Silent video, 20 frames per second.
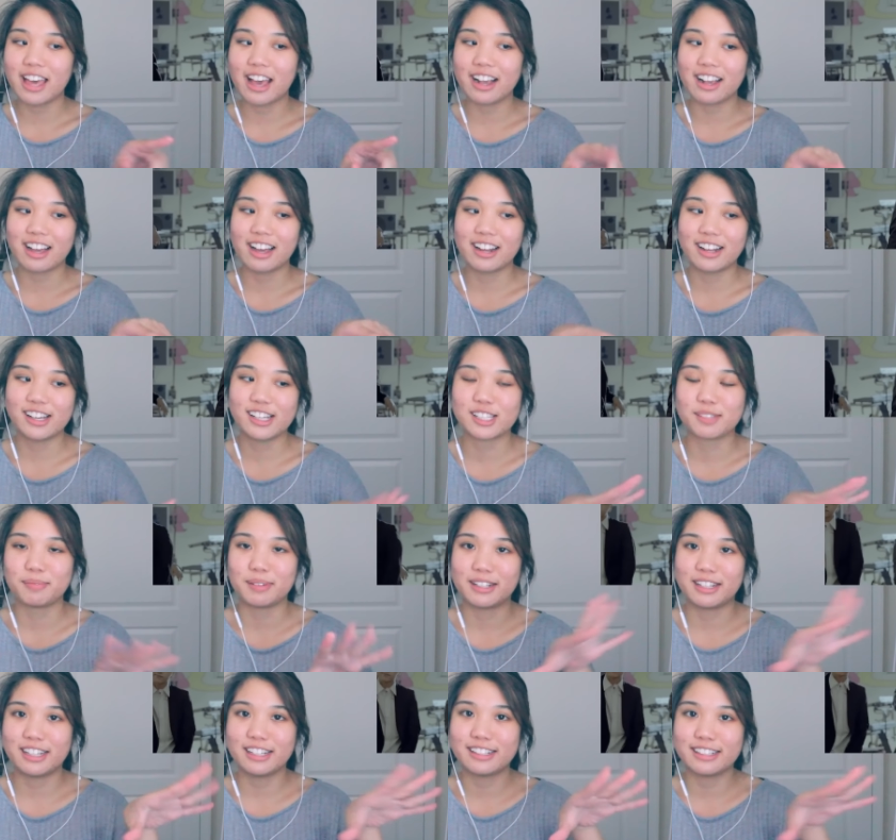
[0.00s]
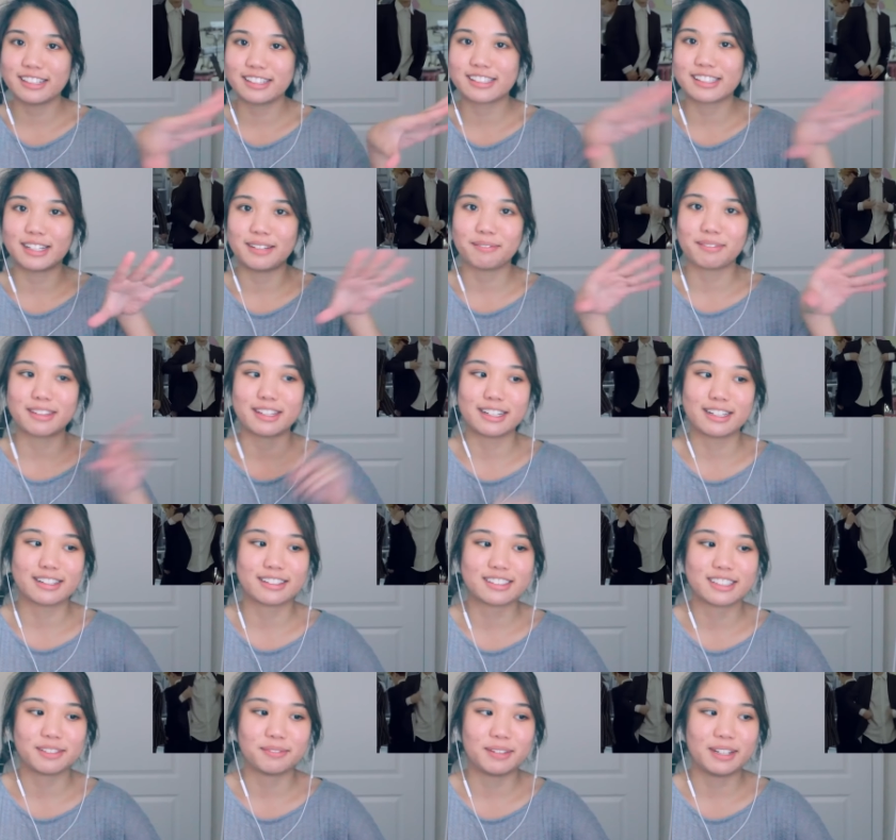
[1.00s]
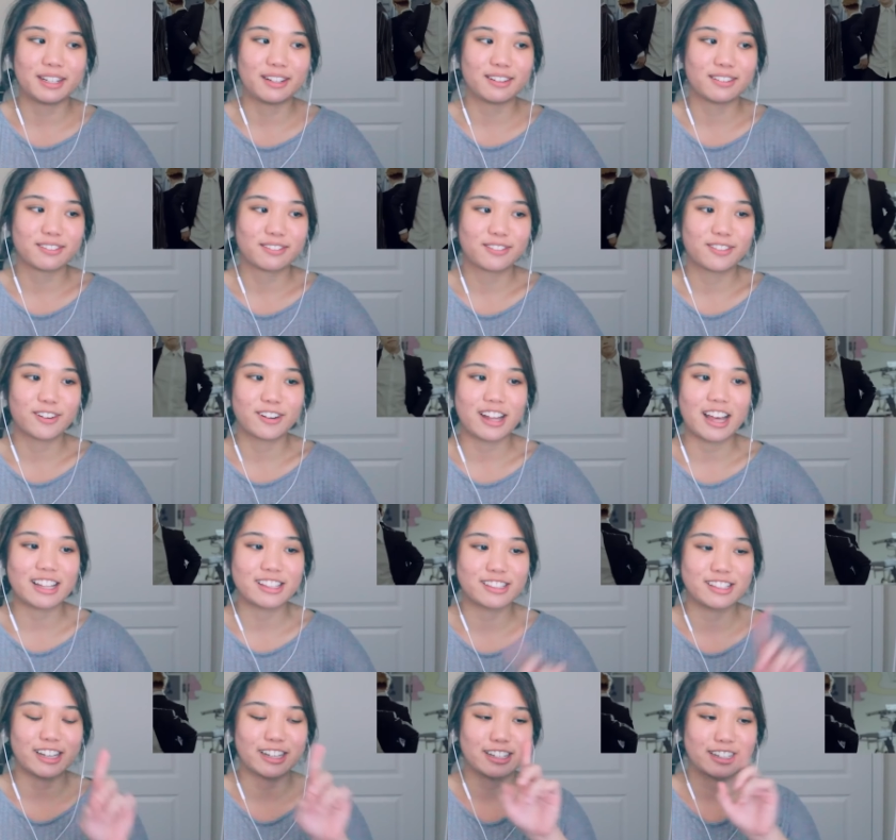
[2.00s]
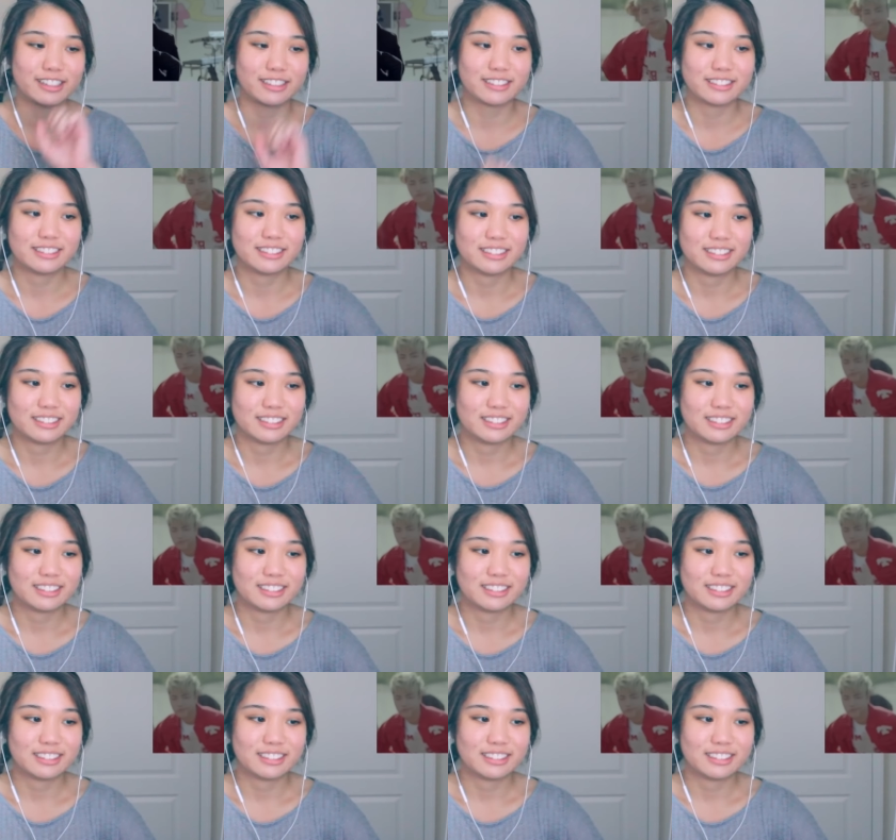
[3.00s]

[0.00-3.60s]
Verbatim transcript: that guy is, but he did something to me for that second.